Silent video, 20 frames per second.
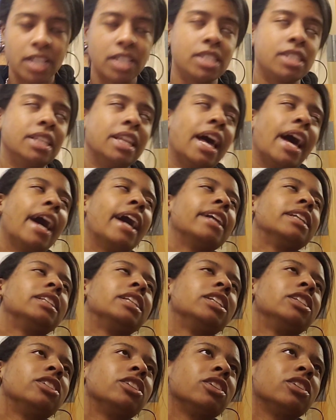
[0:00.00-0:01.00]
teacher,
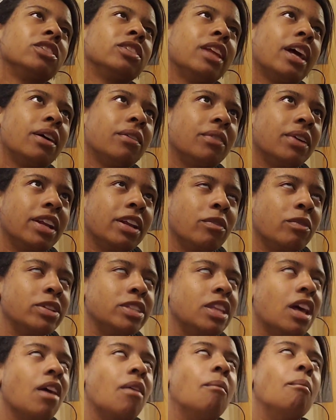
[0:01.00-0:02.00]
that rant was
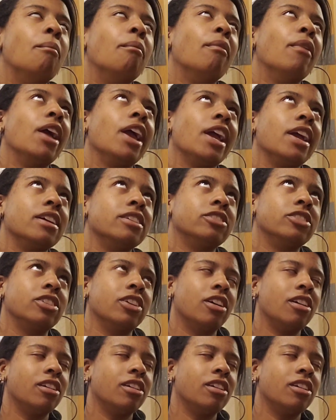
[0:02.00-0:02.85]
amazing also.